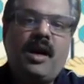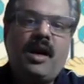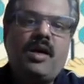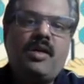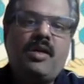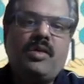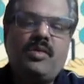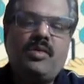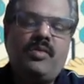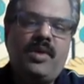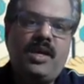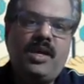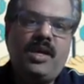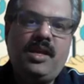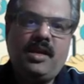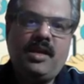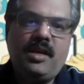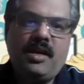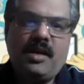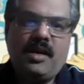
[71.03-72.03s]
How do
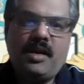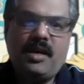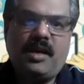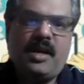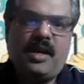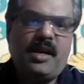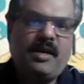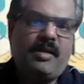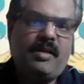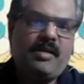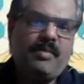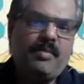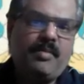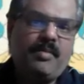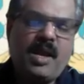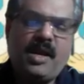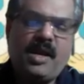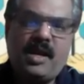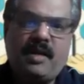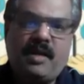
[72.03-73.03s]
we
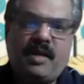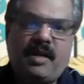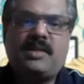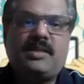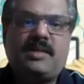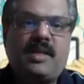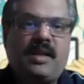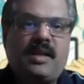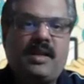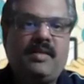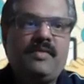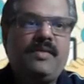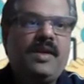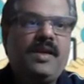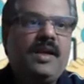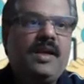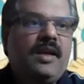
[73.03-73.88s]
make ourselves